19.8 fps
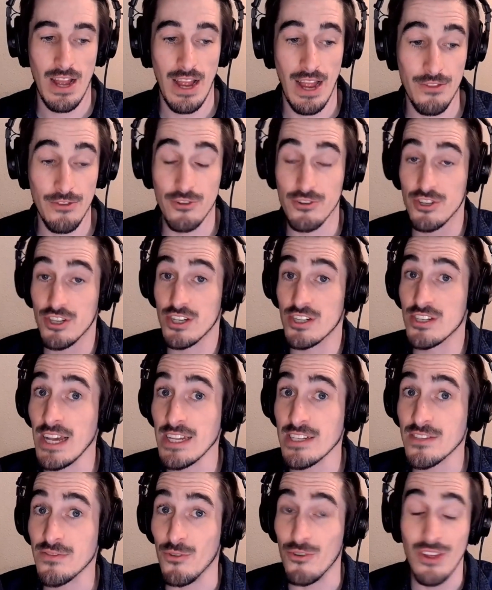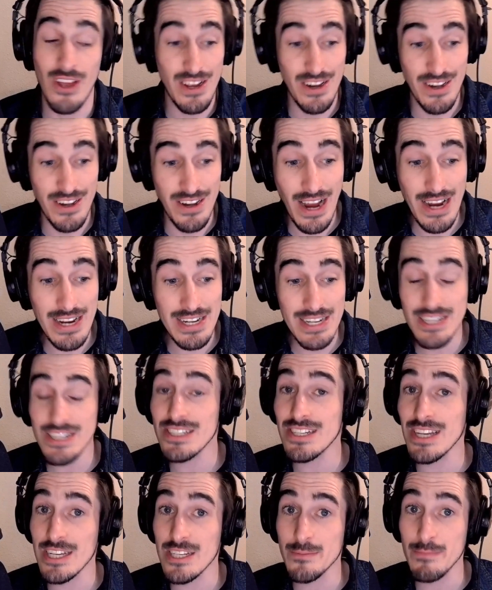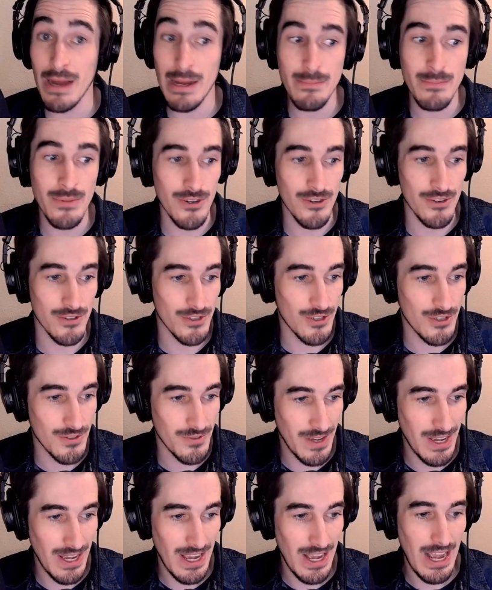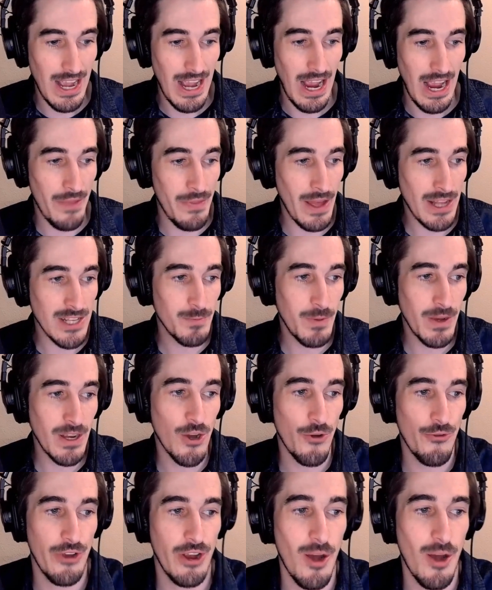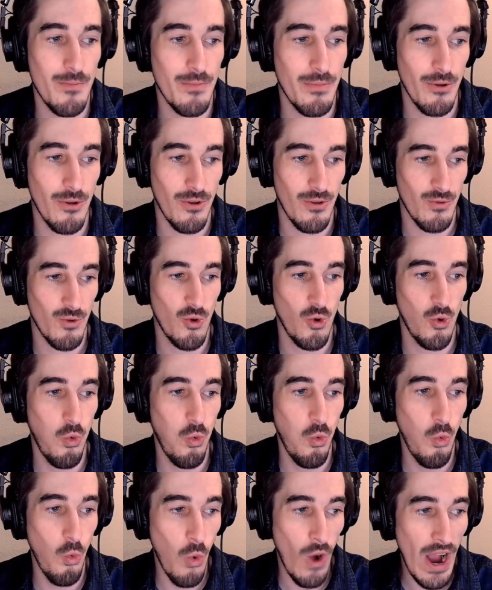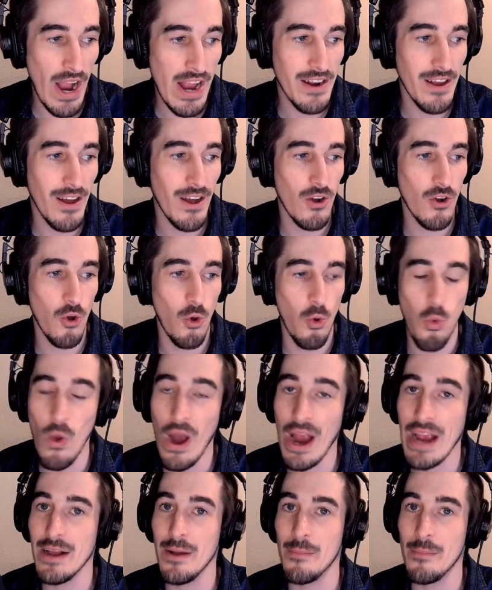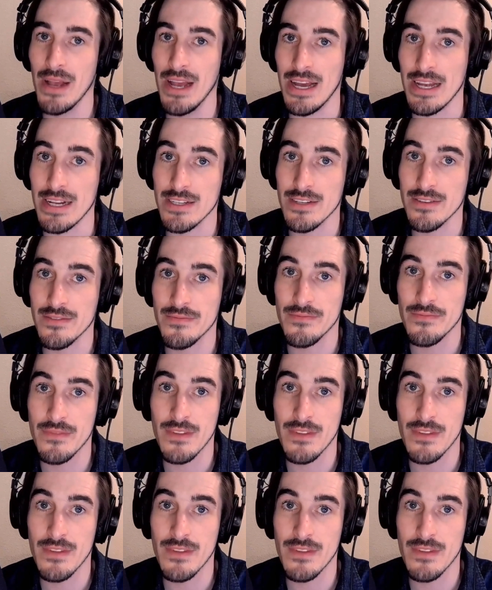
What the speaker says: And they're successful. 96 members. And that's been going up quite a bit.